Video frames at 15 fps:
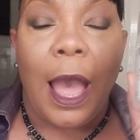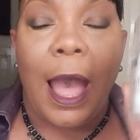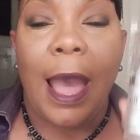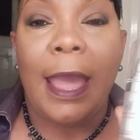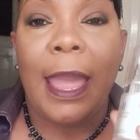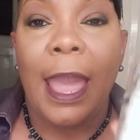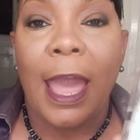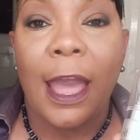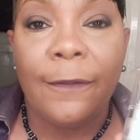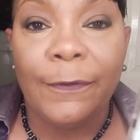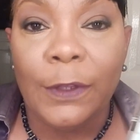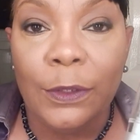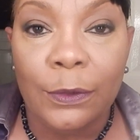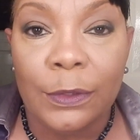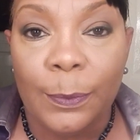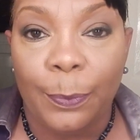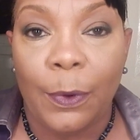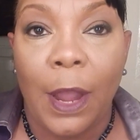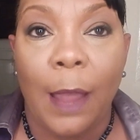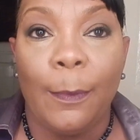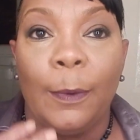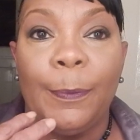I have to use a
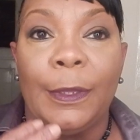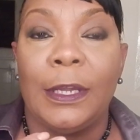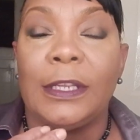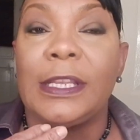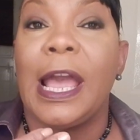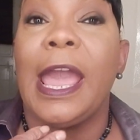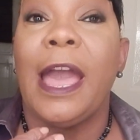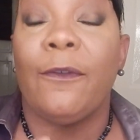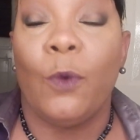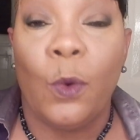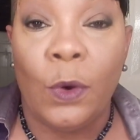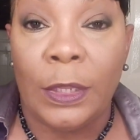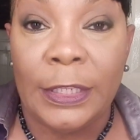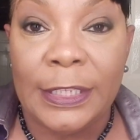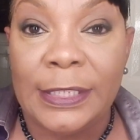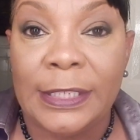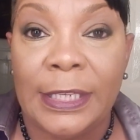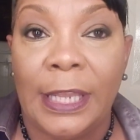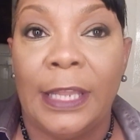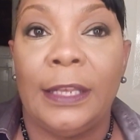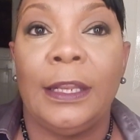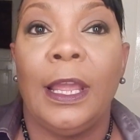primer because I have oily
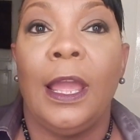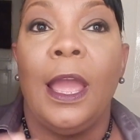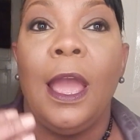skin,